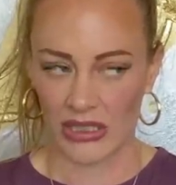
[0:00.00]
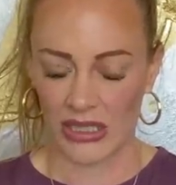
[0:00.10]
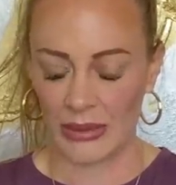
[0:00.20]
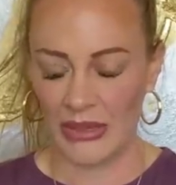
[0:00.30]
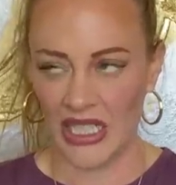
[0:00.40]
I
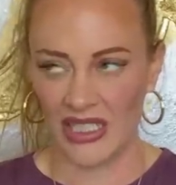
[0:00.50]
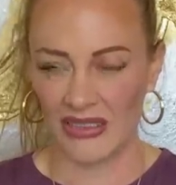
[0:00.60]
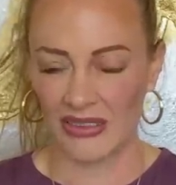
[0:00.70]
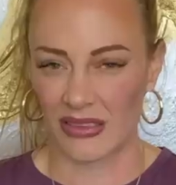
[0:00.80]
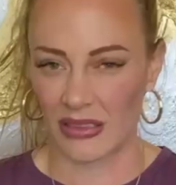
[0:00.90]
mean,
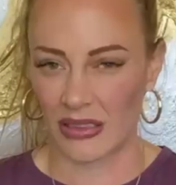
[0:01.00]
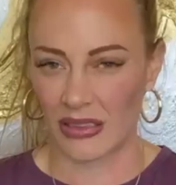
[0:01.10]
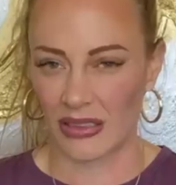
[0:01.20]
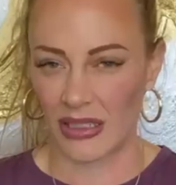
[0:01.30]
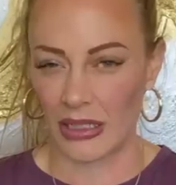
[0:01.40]

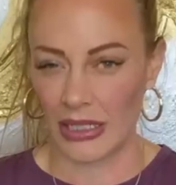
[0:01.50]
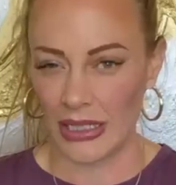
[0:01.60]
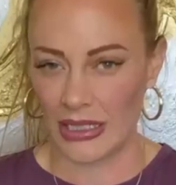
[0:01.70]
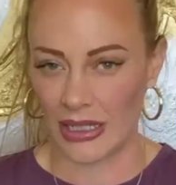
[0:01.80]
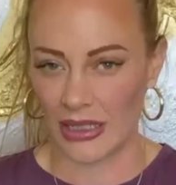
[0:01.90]

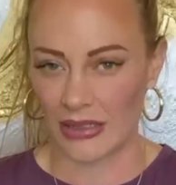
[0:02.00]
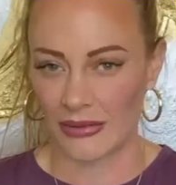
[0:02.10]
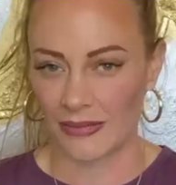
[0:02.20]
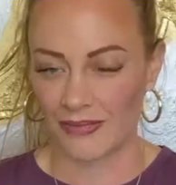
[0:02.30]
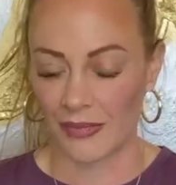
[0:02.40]
kinda.
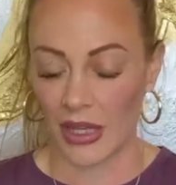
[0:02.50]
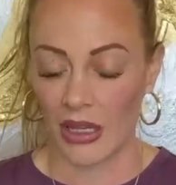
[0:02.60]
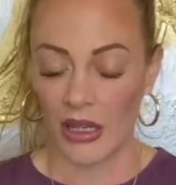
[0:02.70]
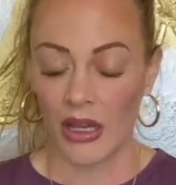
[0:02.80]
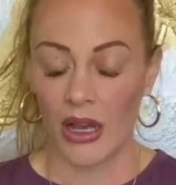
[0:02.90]

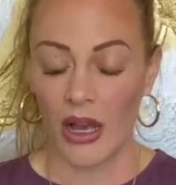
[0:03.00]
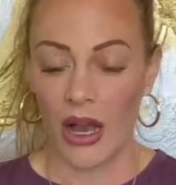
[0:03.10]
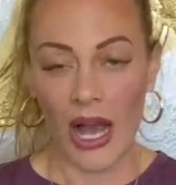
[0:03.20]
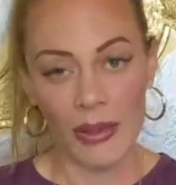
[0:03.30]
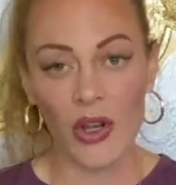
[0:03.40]

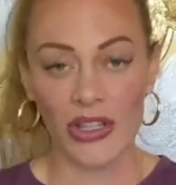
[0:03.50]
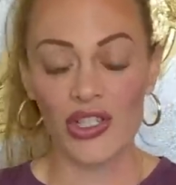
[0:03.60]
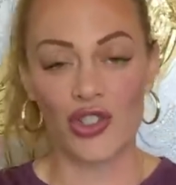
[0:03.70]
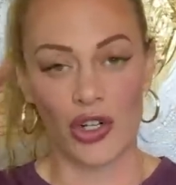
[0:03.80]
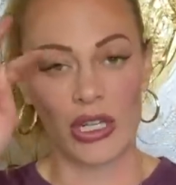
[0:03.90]
I'm on this
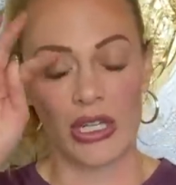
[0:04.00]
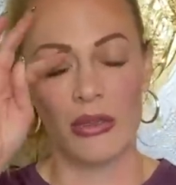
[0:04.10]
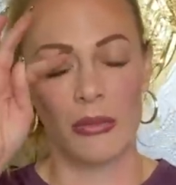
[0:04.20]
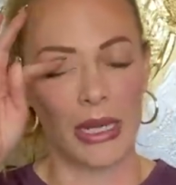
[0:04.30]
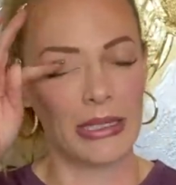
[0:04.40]
journey
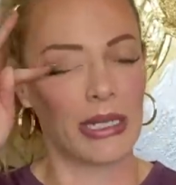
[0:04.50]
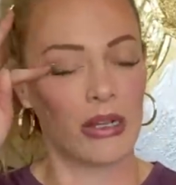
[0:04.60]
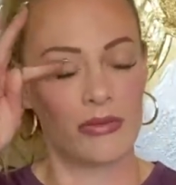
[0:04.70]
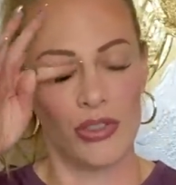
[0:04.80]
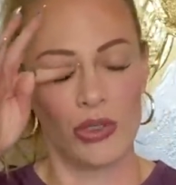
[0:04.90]

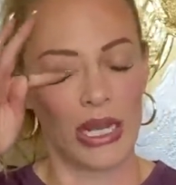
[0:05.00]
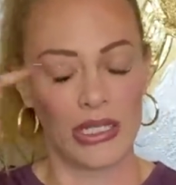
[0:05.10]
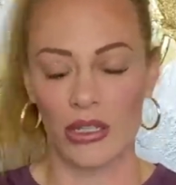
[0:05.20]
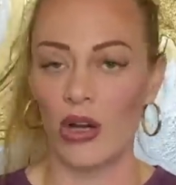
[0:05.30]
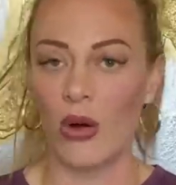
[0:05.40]
myself. You guys
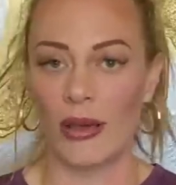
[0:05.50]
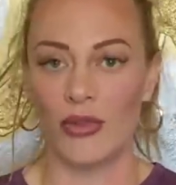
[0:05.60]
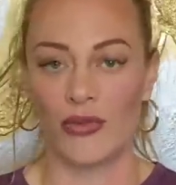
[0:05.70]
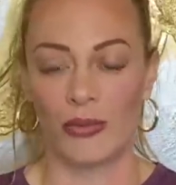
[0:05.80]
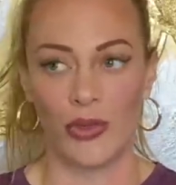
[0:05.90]
know I
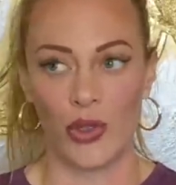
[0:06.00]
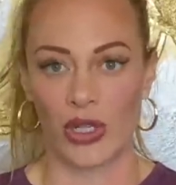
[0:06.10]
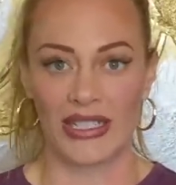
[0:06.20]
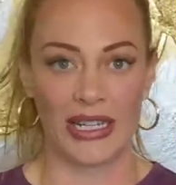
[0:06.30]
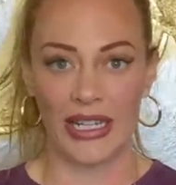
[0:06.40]
moved from New York
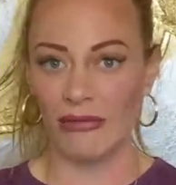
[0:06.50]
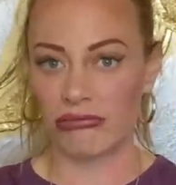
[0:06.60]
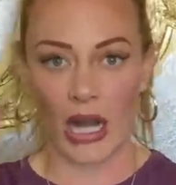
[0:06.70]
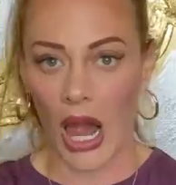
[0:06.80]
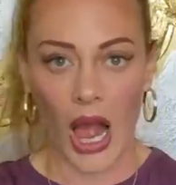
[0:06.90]
City.
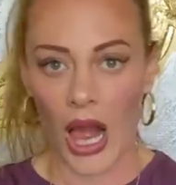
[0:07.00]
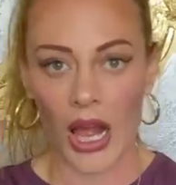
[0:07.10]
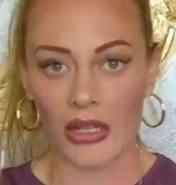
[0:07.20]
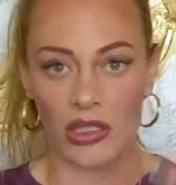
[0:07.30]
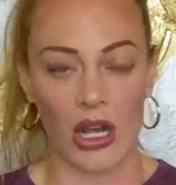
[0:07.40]

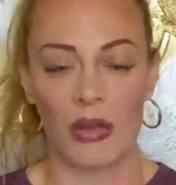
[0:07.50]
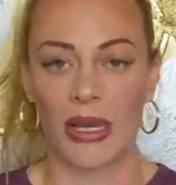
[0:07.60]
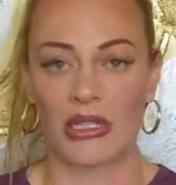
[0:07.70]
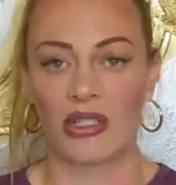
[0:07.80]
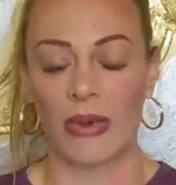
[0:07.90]
Rah! Talk about
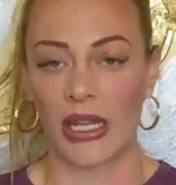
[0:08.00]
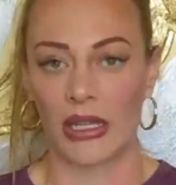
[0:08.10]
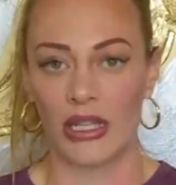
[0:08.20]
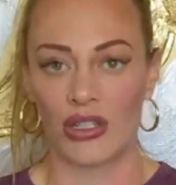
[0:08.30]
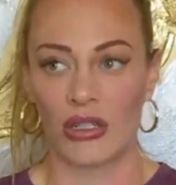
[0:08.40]

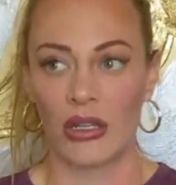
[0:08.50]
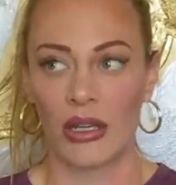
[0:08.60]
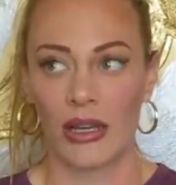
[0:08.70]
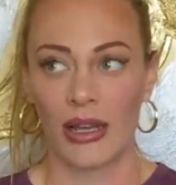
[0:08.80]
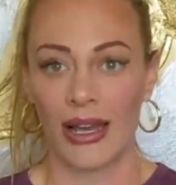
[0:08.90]
dysregulation.
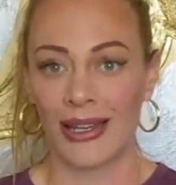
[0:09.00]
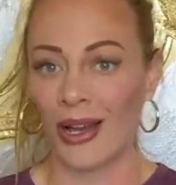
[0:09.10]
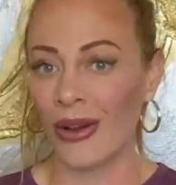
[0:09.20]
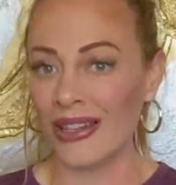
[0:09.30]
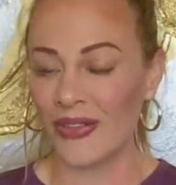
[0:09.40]
And now
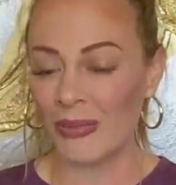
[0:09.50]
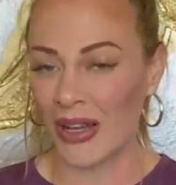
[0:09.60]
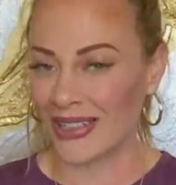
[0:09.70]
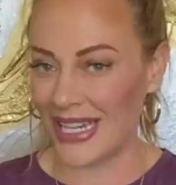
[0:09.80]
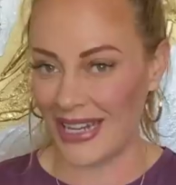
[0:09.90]
I live in
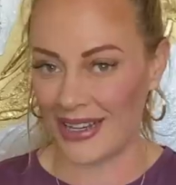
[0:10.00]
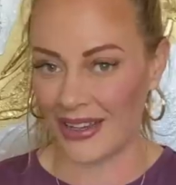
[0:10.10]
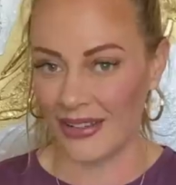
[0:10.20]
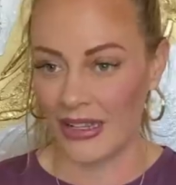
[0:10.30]
Montana.